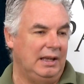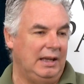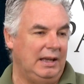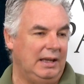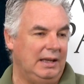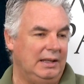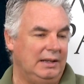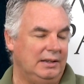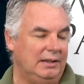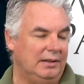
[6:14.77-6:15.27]

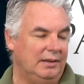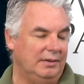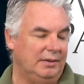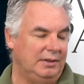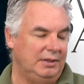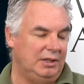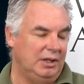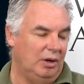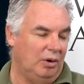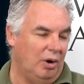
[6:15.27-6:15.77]
And,
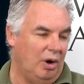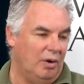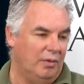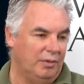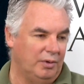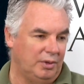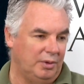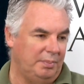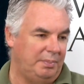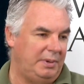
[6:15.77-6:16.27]
you know,
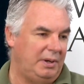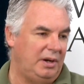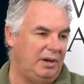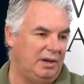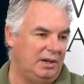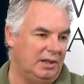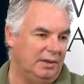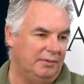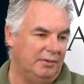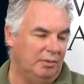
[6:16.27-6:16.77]
over the
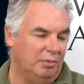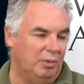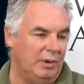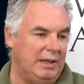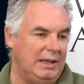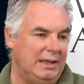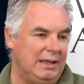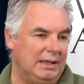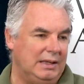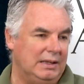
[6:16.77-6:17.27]
period of a
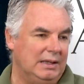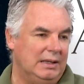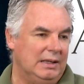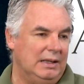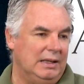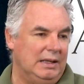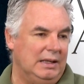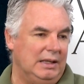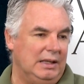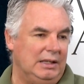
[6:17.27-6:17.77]
week,
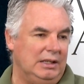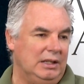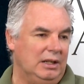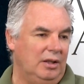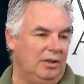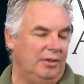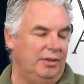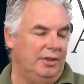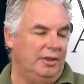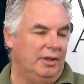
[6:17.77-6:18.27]
you
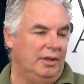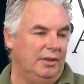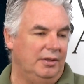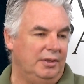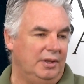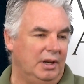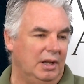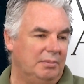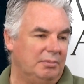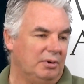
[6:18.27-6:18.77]
know,
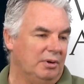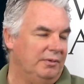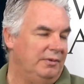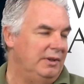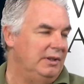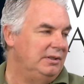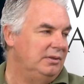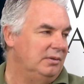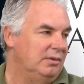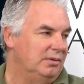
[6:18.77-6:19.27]
the number of
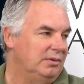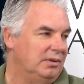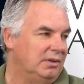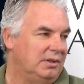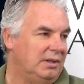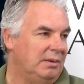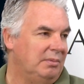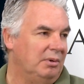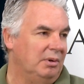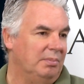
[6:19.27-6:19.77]
visitors to
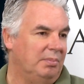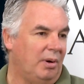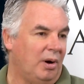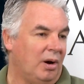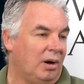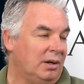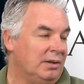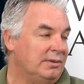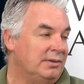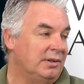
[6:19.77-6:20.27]
Timberland
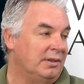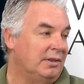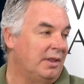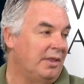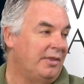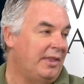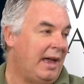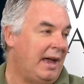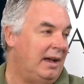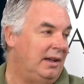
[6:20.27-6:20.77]
Park is in the
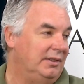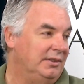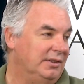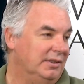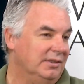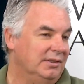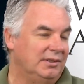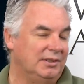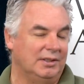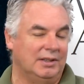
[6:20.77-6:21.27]

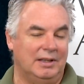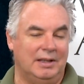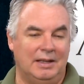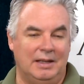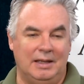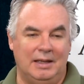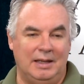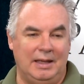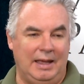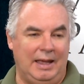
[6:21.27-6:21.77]
thousands.
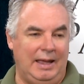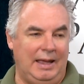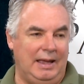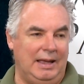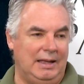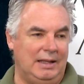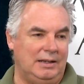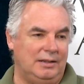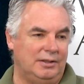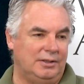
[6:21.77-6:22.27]

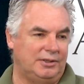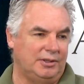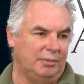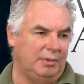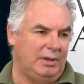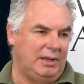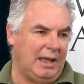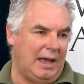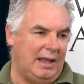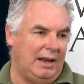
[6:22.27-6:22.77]
And so
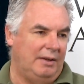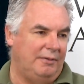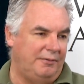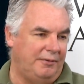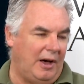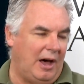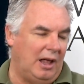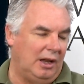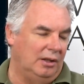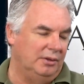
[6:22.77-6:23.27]
we kind of
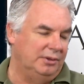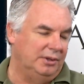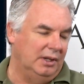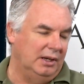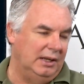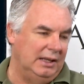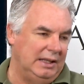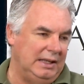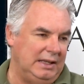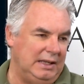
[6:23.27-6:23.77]
followed the
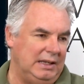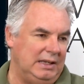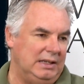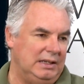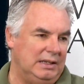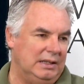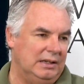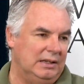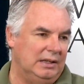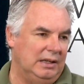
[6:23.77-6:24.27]

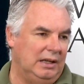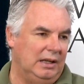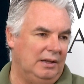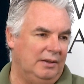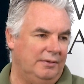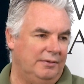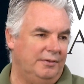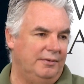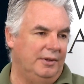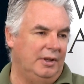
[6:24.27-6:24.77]
lead
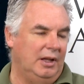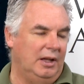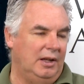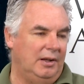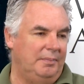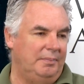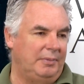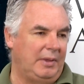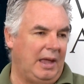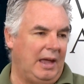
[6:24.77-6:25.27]

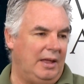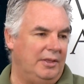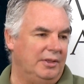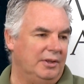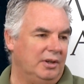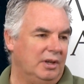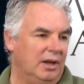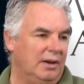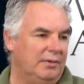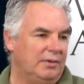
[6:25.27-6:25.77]
of how
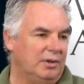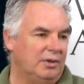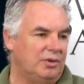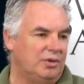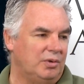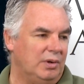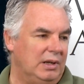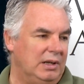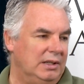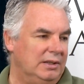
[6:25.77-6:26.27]
the governor
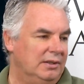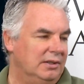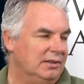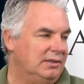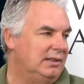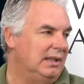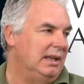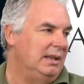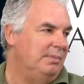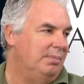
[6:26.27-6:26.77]
treated the
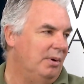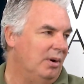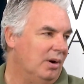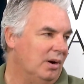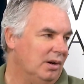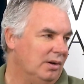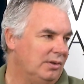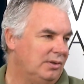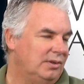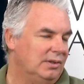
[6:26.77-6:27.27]
state
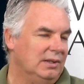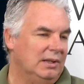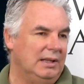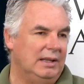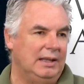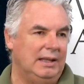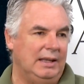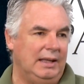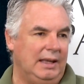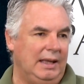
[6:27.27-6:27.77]
parks.
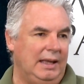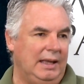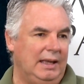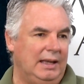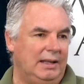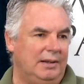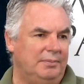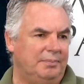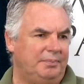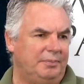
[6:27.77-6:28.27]

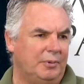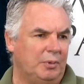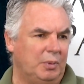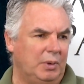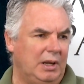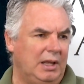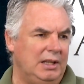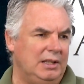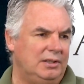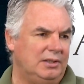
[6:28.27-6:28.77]
And
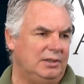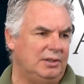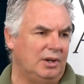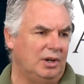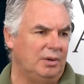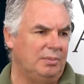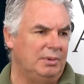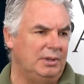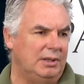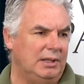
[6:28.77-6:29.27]
when he
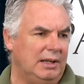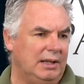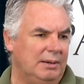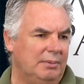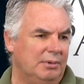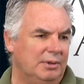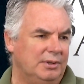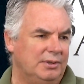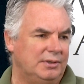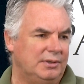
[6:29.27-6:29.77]
determined that it
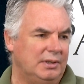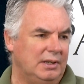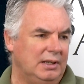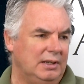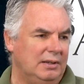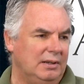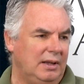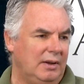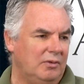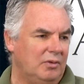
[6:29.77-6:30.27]
was
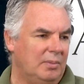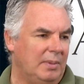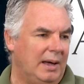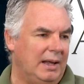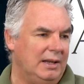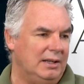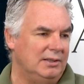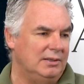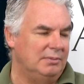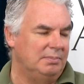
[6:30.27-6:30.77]
in
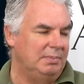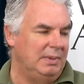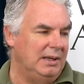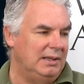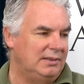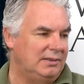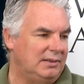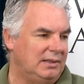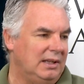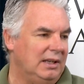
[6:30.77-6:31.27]
everybody's
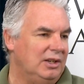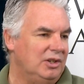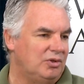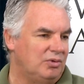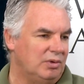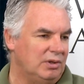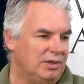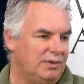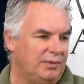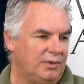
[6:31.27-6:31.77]
best
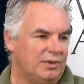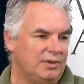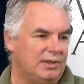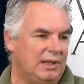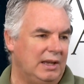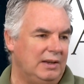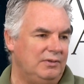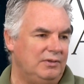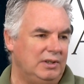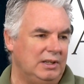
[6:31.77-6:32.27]
interest for
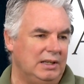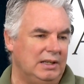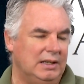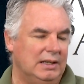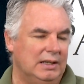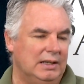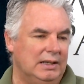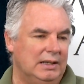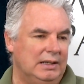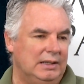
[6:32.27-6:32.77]
safety
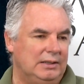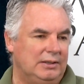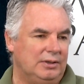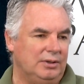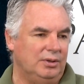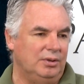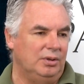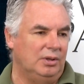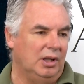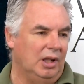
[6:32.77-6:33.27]

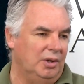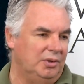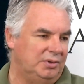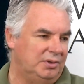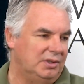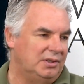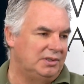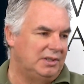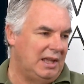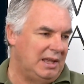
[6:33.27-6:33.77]
to
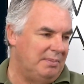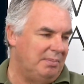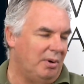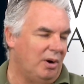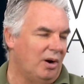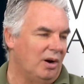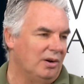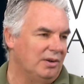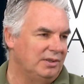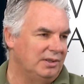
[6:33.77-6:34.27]
close the state
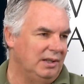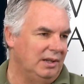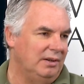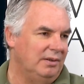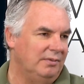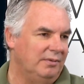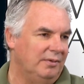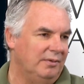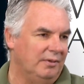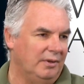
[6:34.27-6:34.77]
parks, then
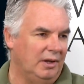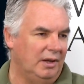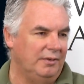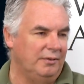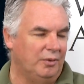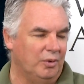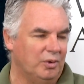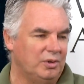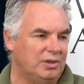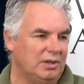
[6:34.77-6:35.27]

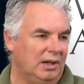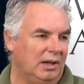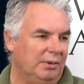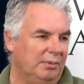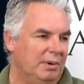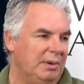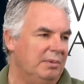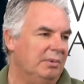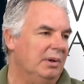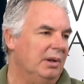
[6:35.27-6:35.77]
unfortunately
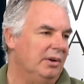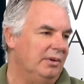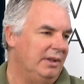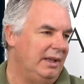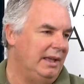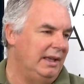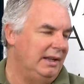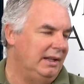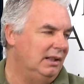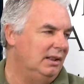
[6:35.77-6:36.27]
we went on
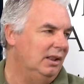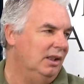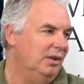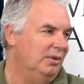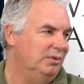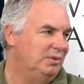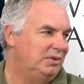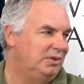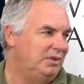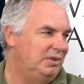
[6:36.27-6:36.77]
ahead and closed